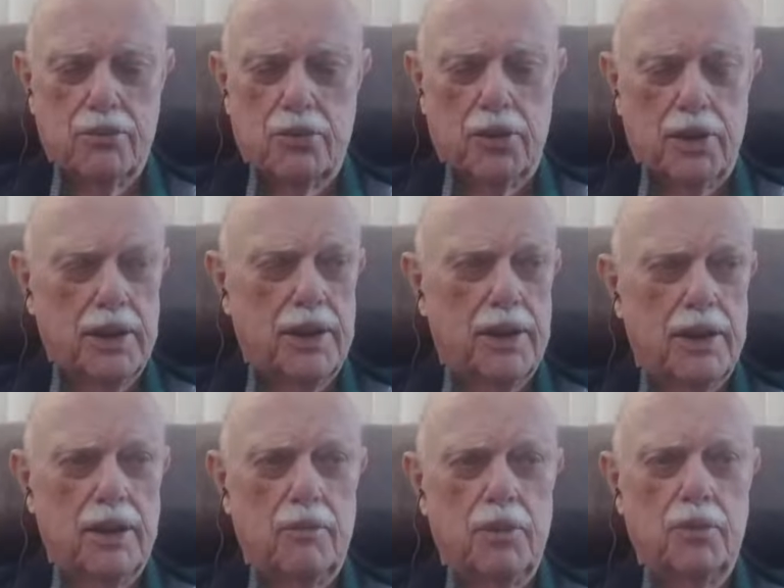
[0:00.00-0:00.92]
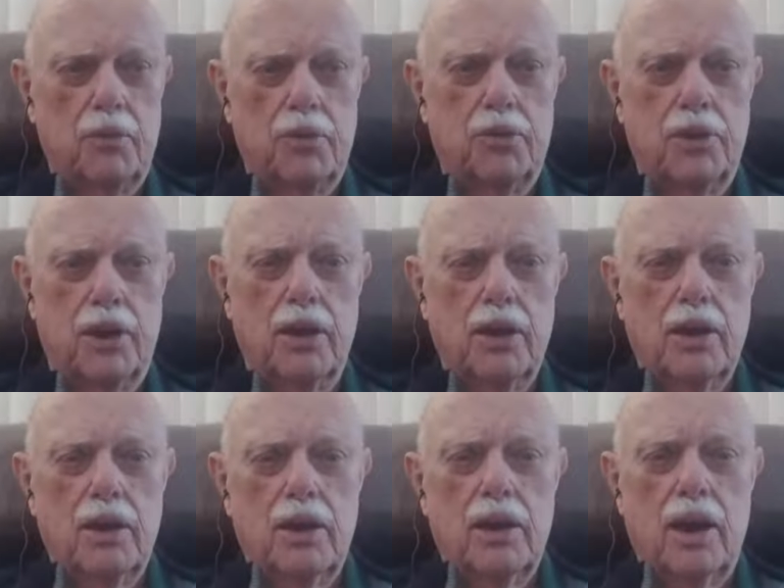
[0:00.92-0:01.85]
full legal limit with.
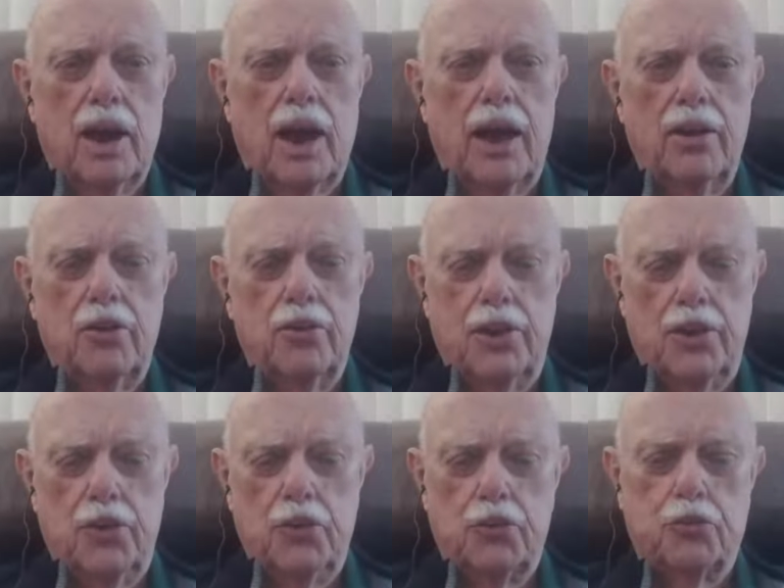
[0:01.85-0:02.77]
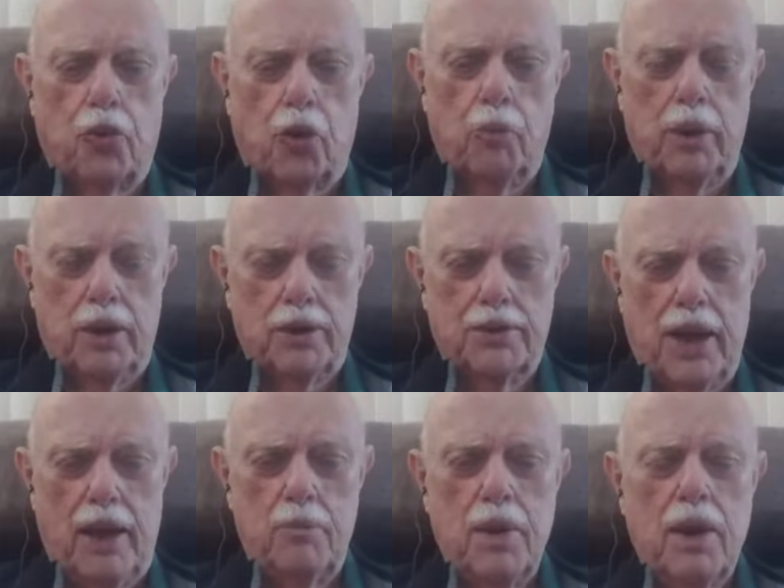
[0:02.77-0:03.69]
I usually use 4 mil
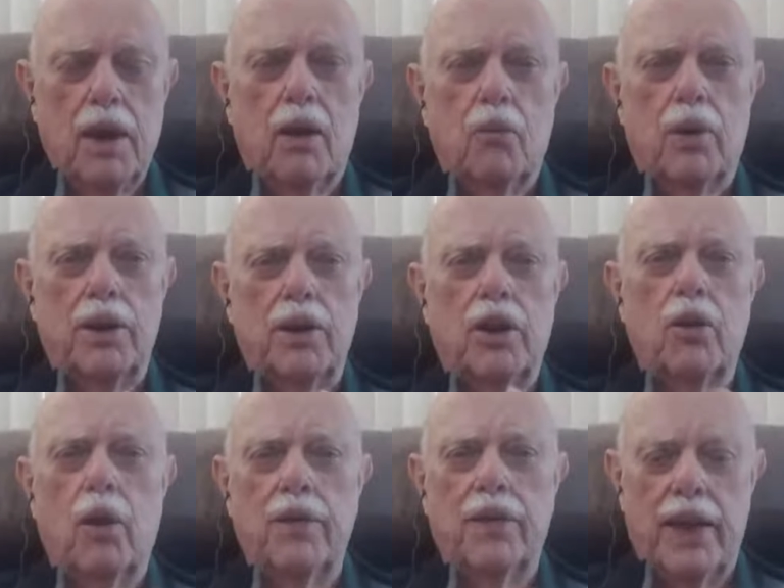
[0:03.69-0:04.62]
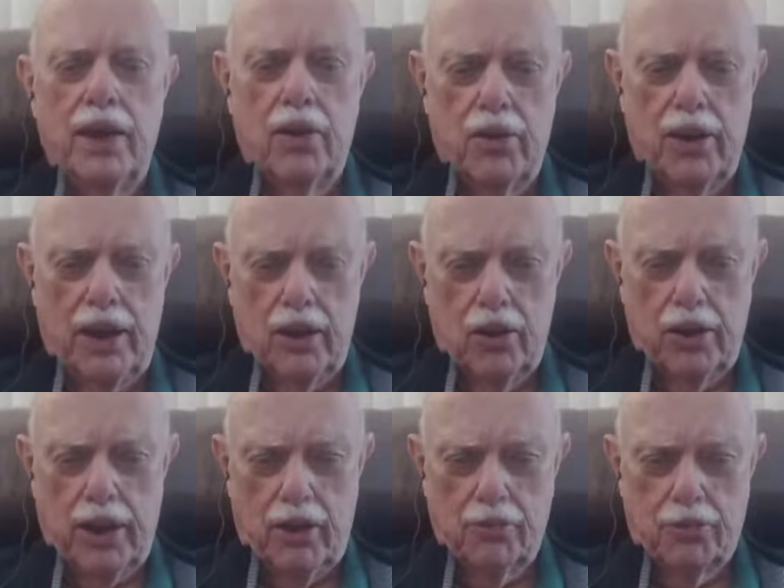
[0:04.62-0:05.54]
tape. When you go on the internet
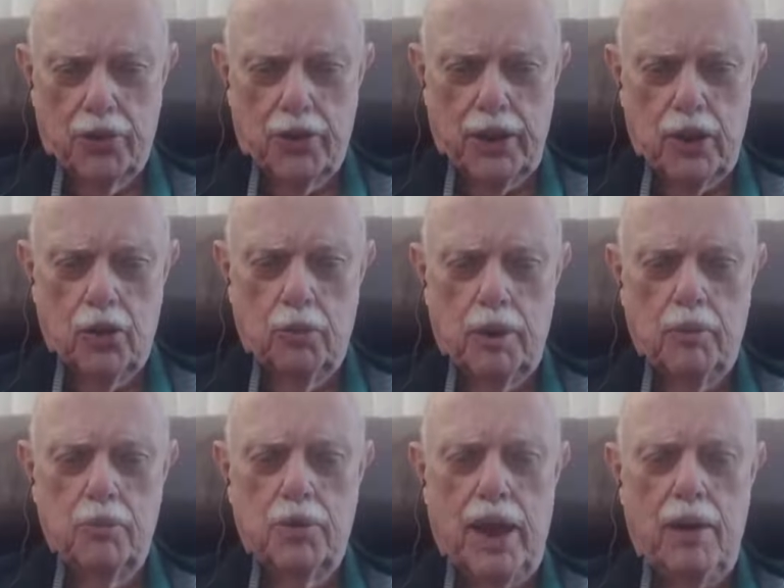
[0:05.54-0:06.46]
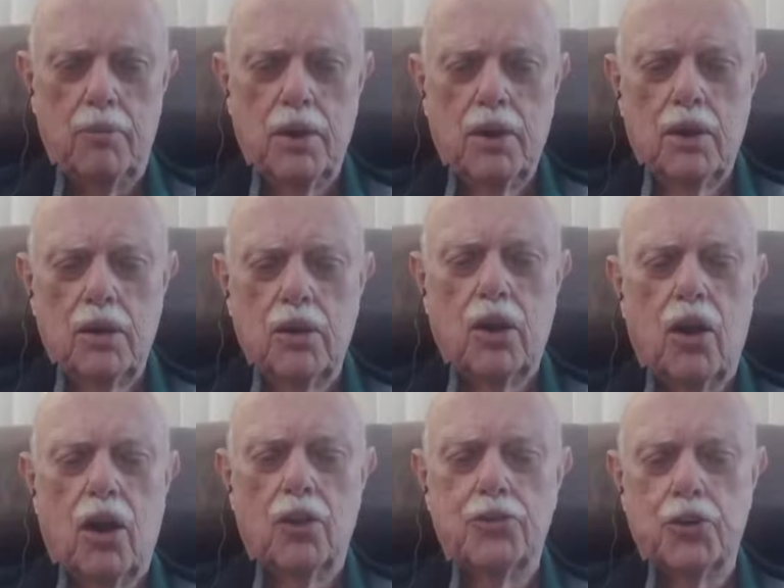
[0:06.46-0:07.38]
looking for the aluminum tape, look
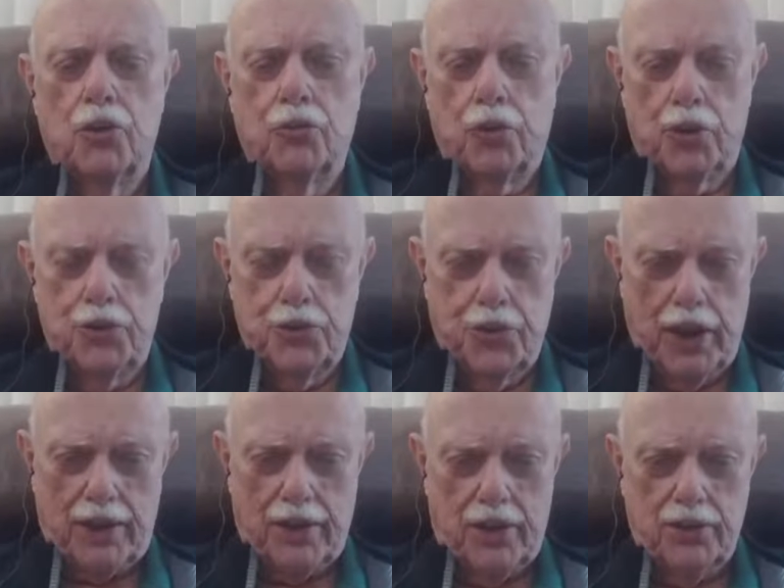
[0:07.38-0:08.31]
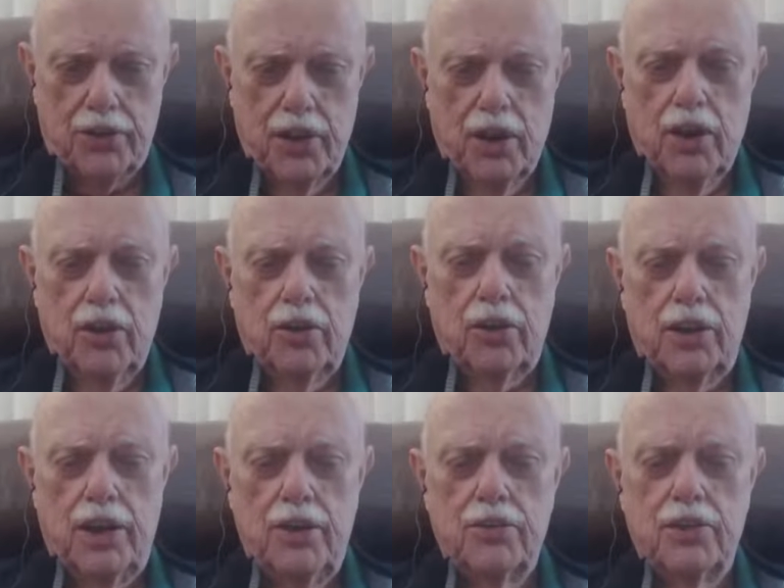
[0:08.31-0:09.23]
also for its thickness. You'll
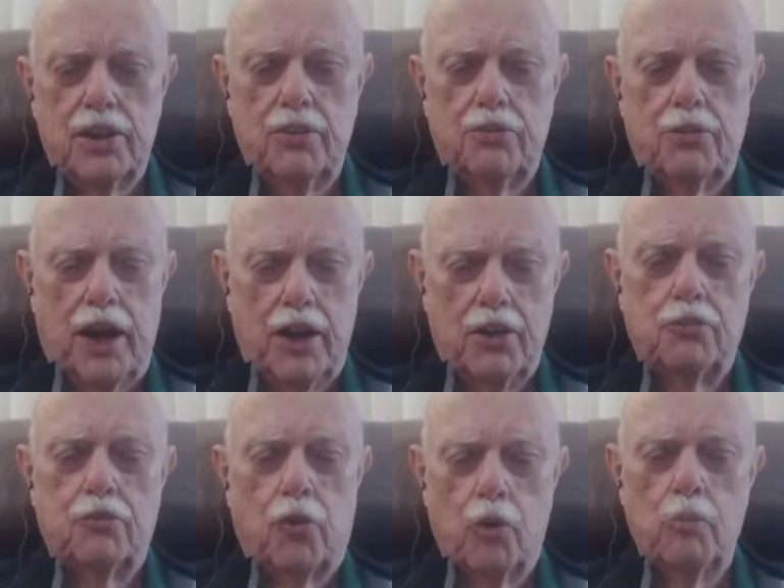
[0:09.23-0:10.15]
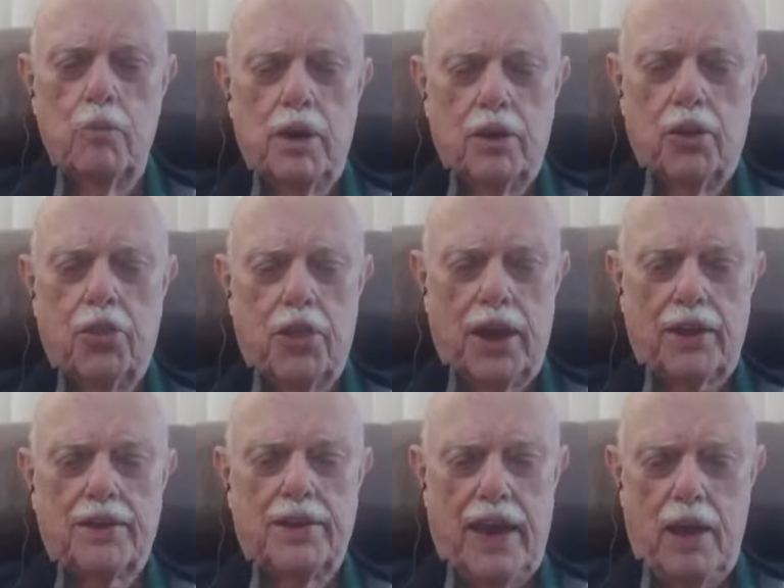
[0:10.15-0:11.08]
easily find 4 mil thick
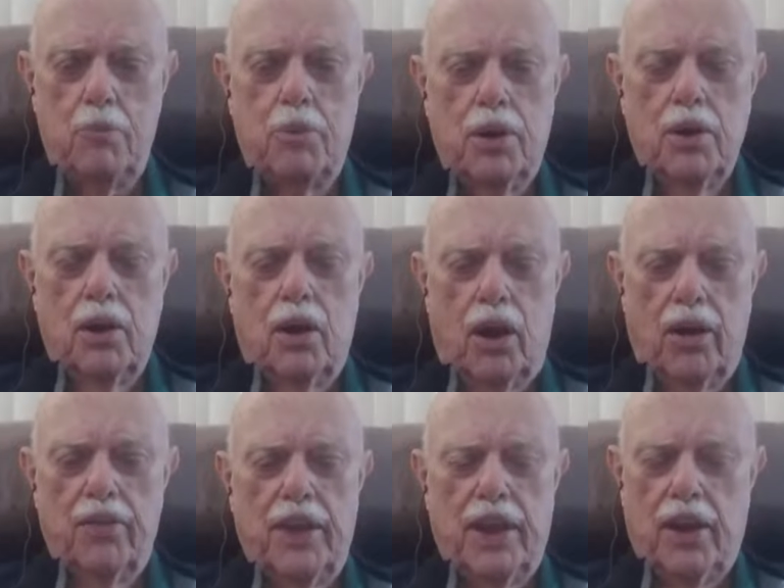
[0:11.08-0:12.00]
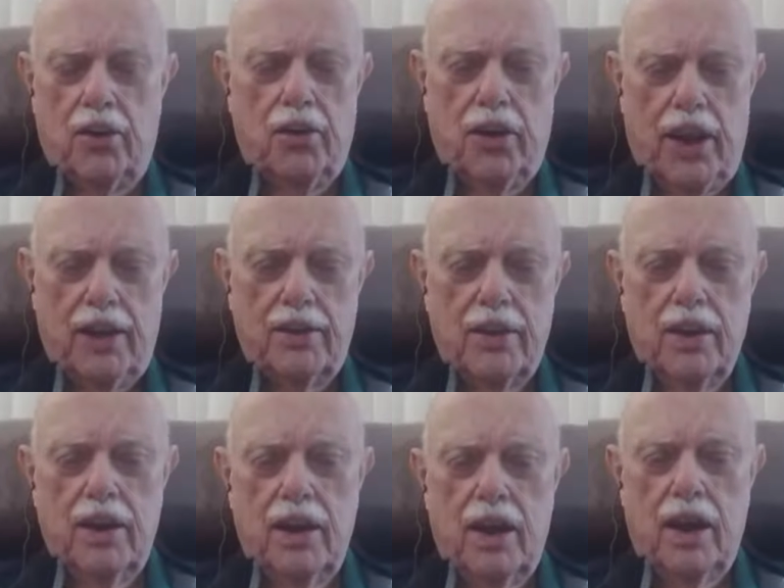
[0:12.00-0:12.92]
tape on the internet.
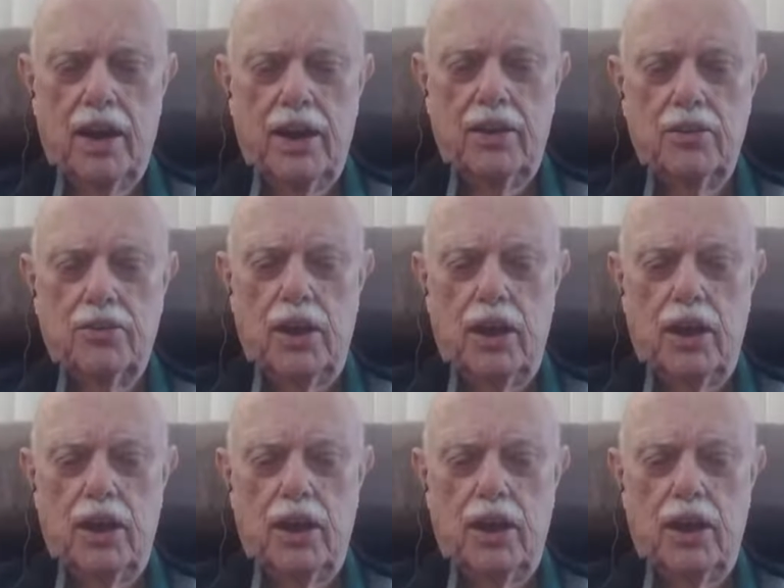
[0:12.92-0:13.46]
I